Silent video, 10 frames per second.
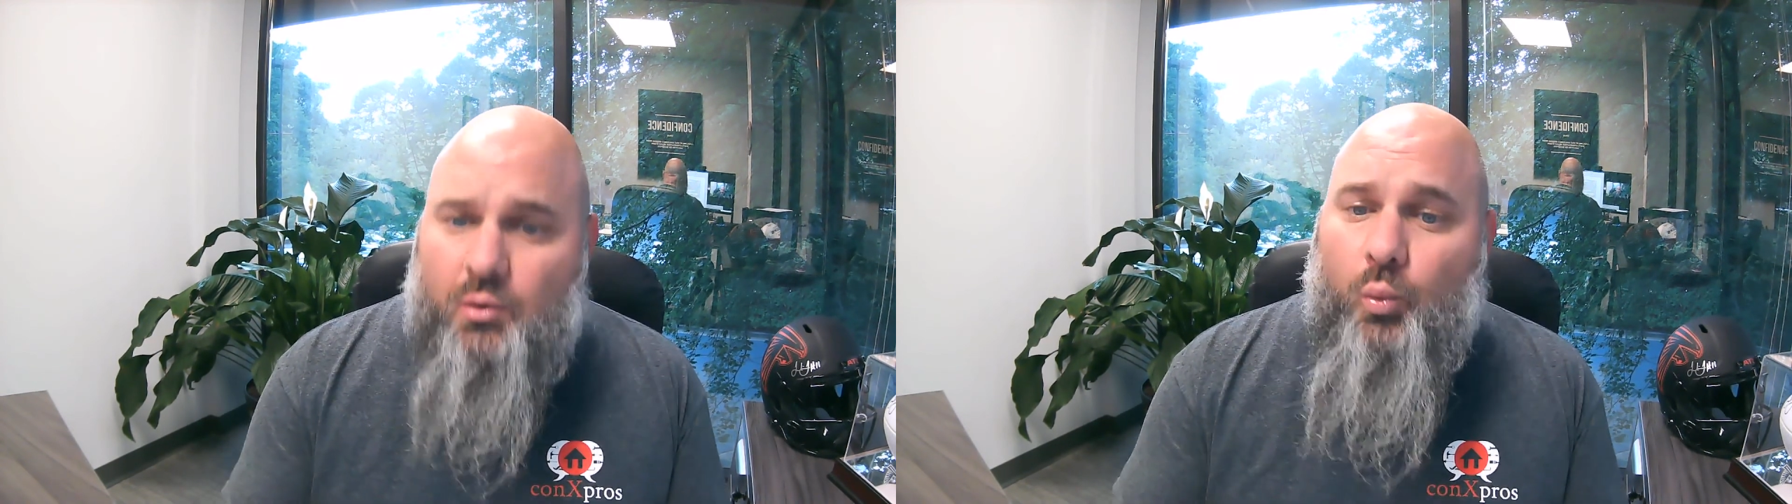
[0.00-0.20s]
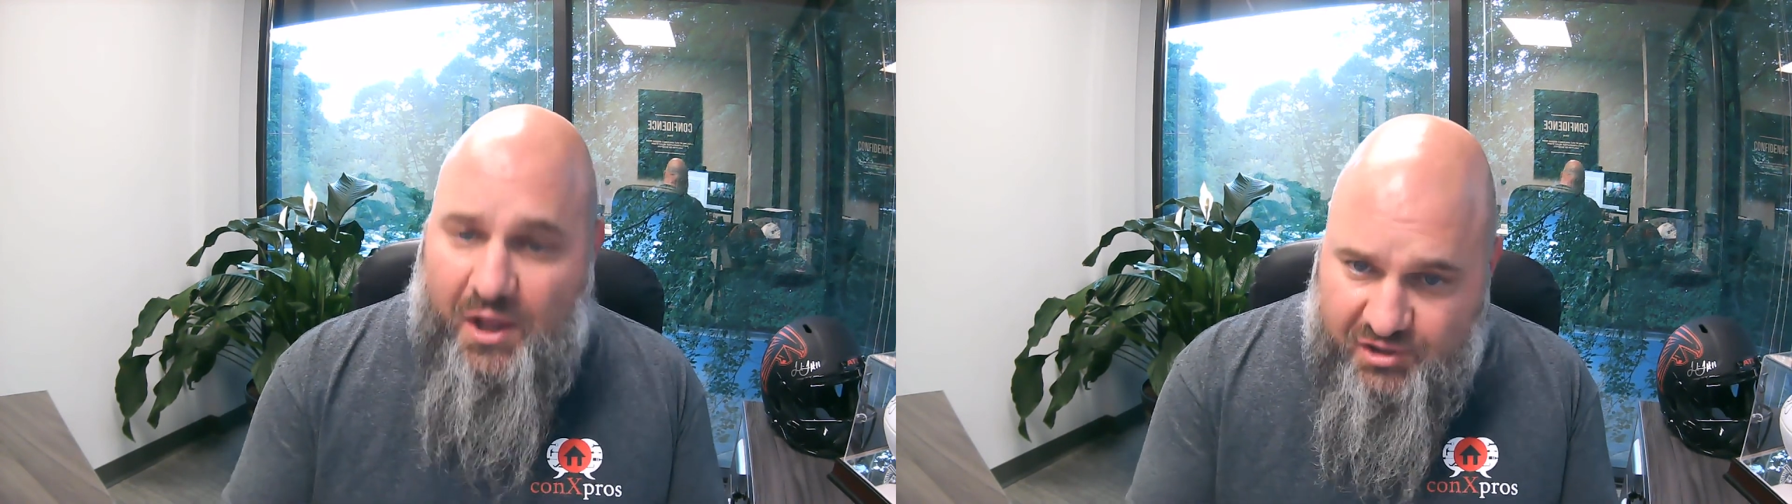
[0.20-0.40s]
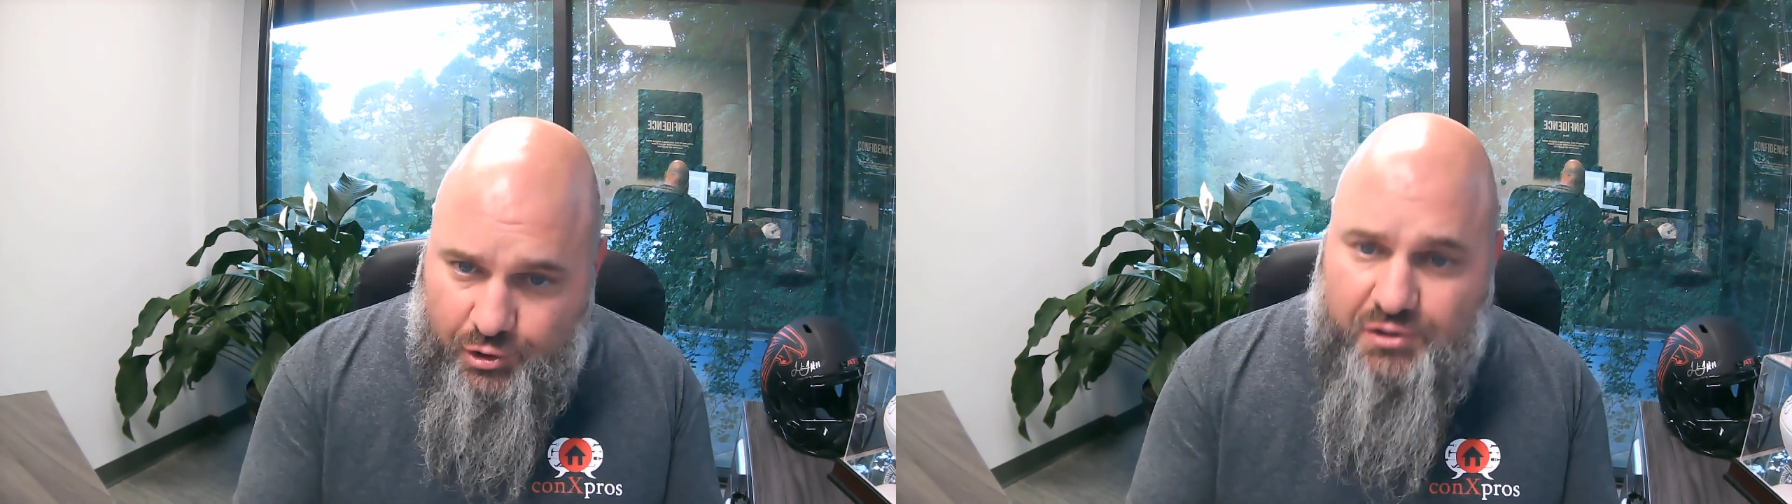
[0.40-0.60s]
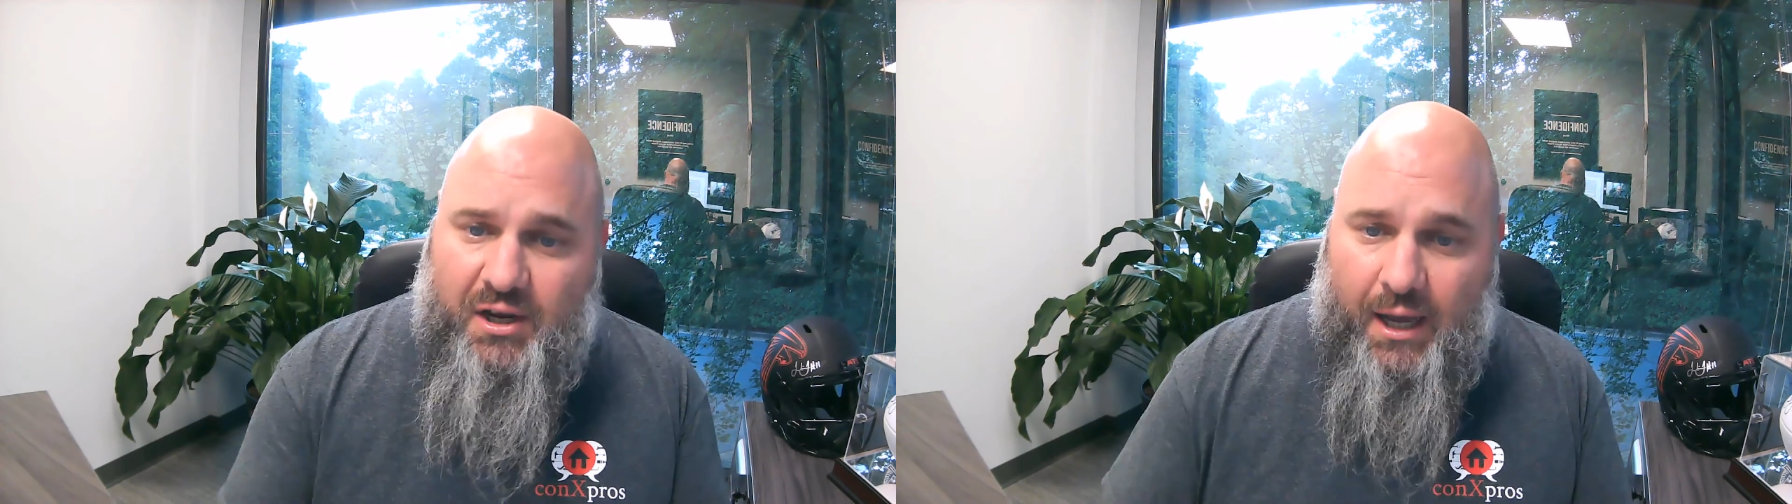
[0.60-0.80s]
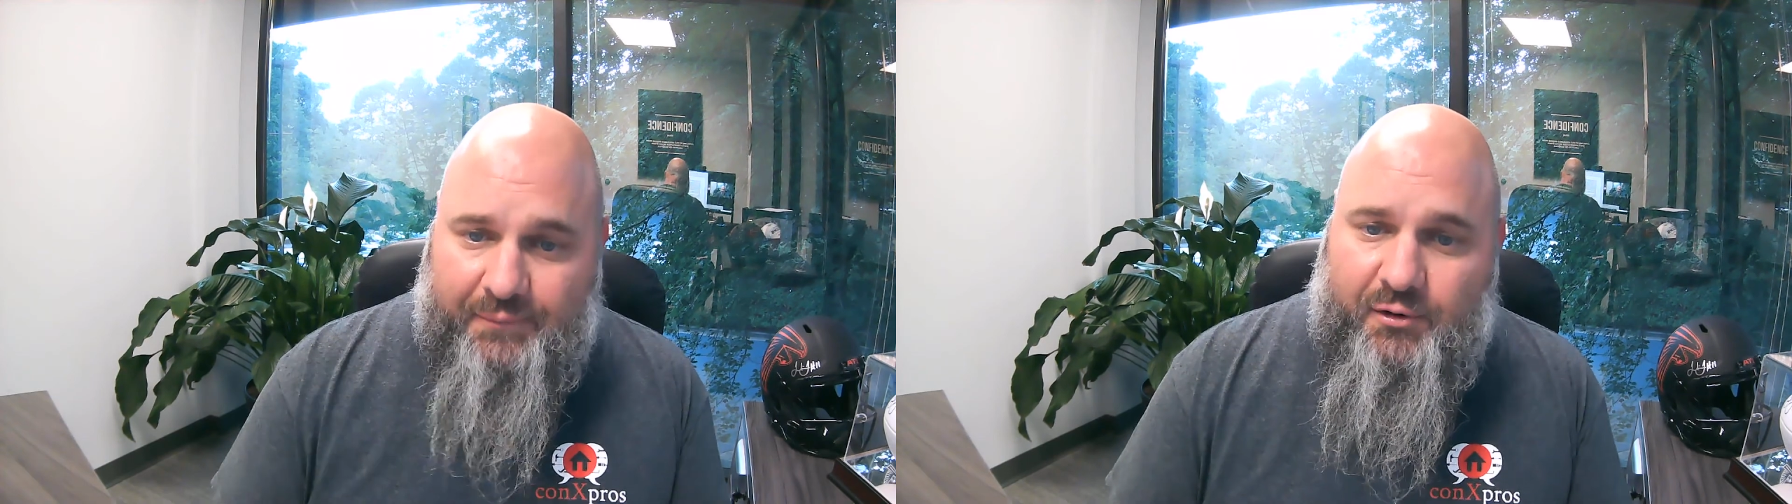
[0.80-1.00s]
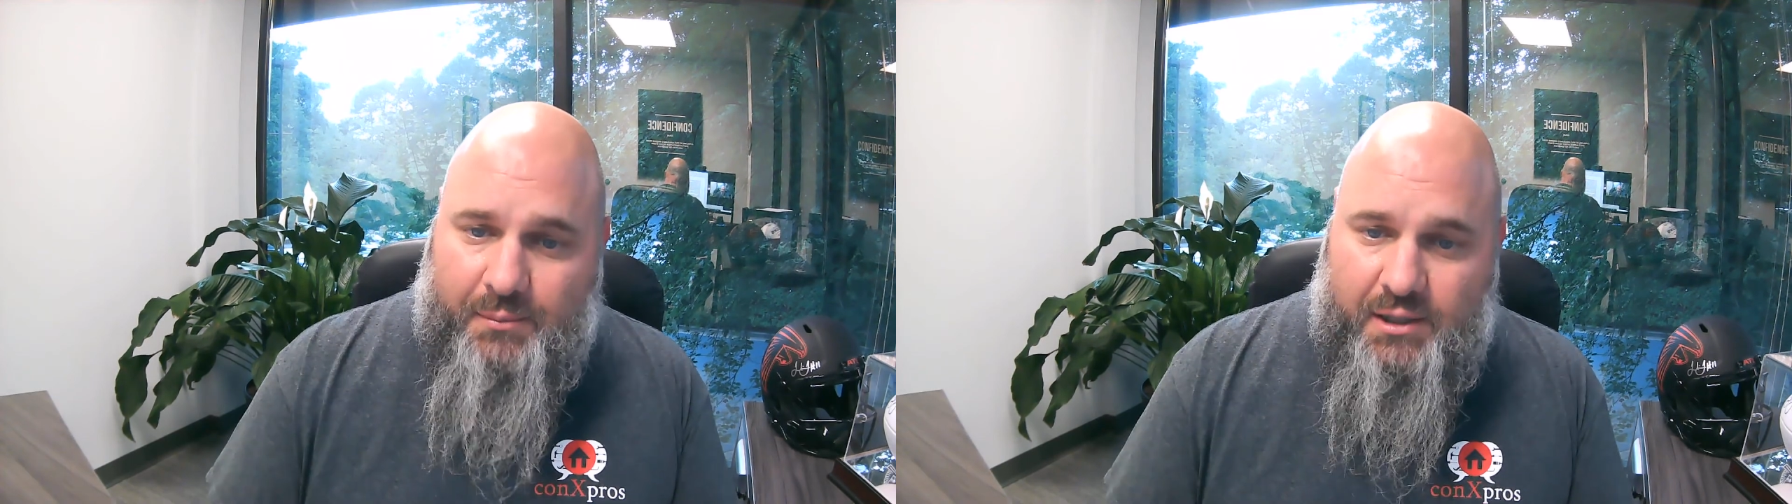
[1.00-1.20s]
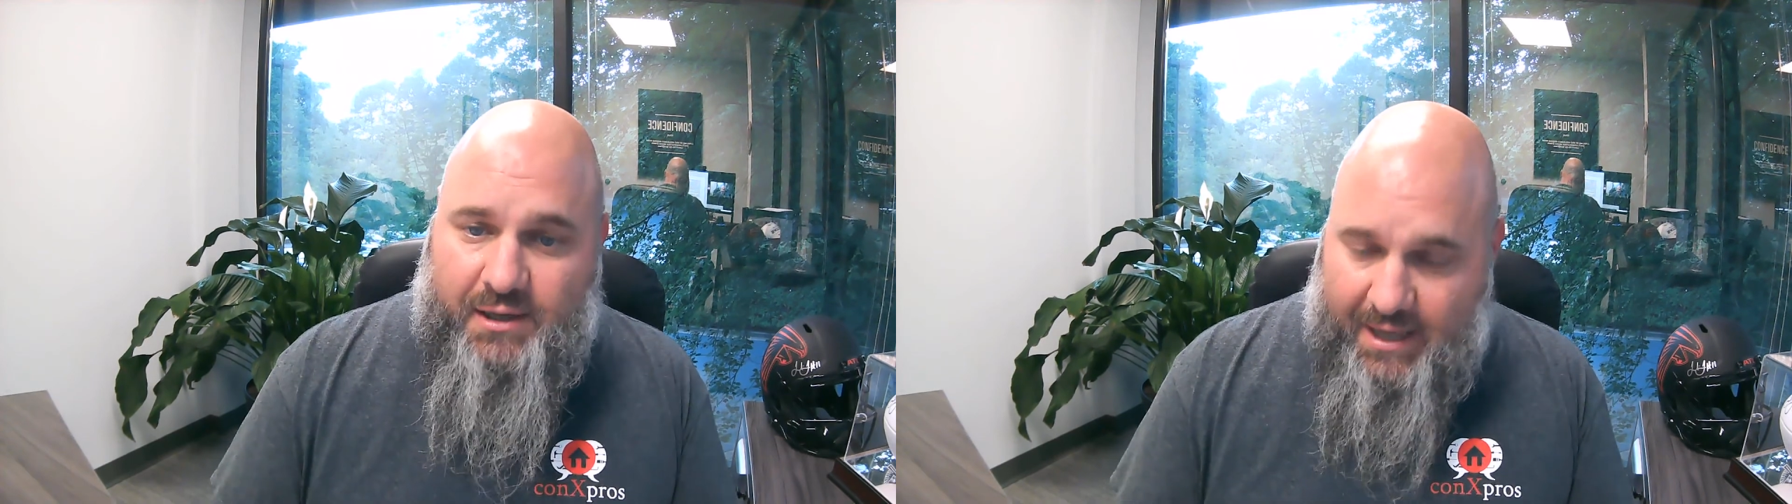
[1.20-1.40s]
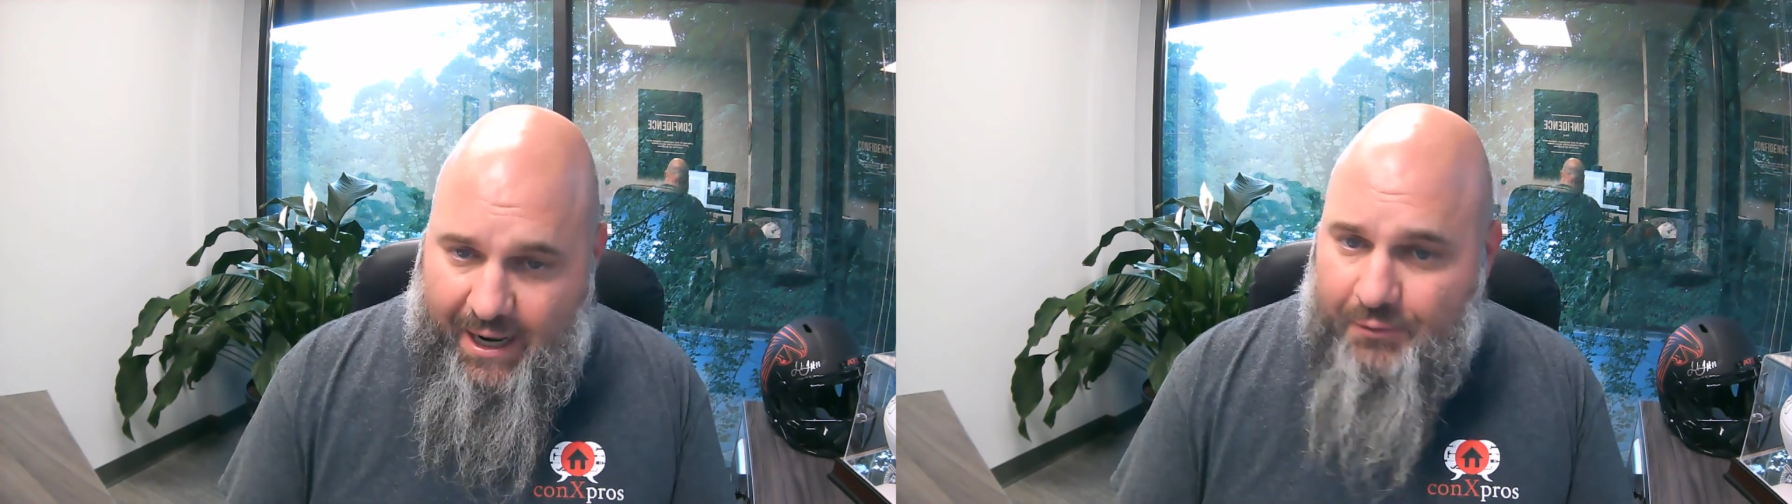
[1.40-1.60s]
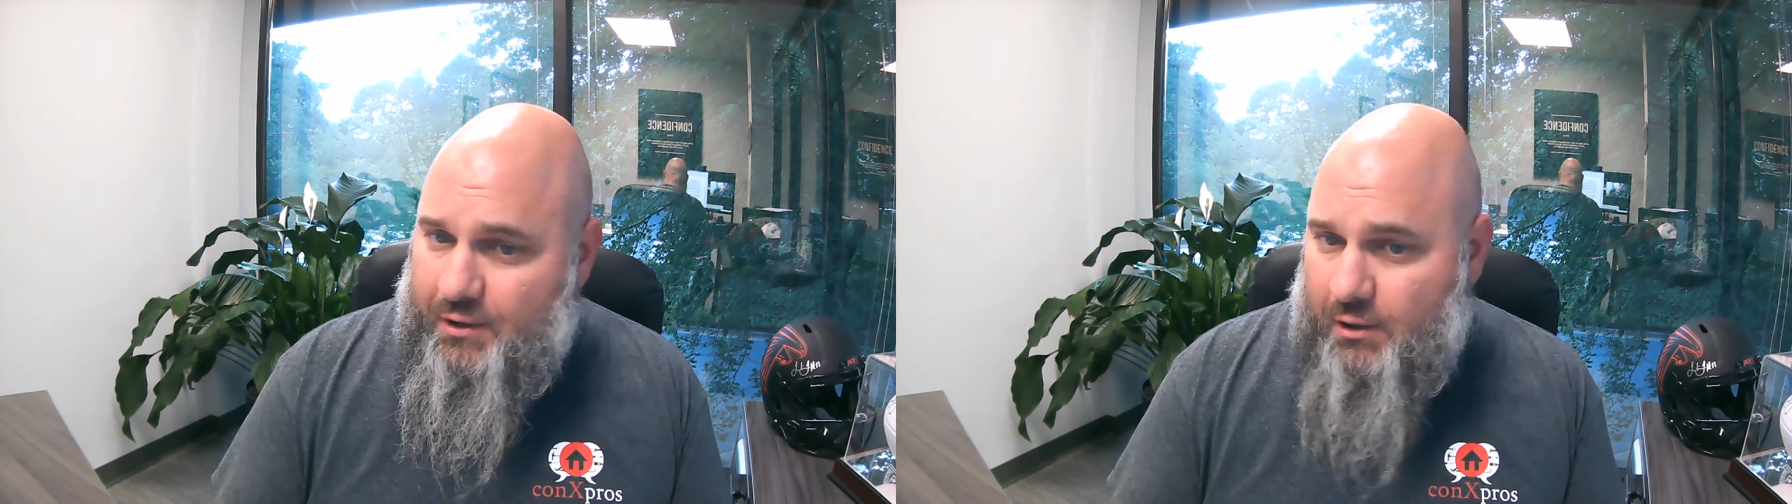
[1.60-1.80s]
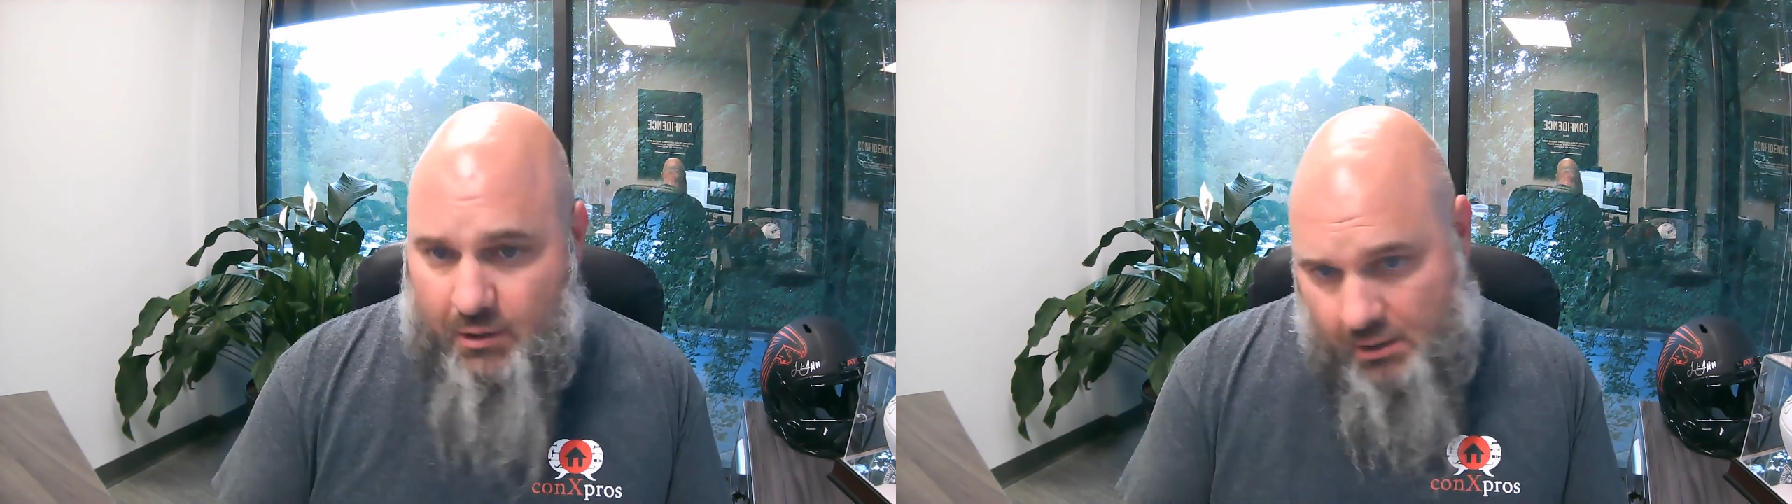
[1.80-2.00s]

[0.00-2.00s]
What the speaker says: When's a good time for me to get out there?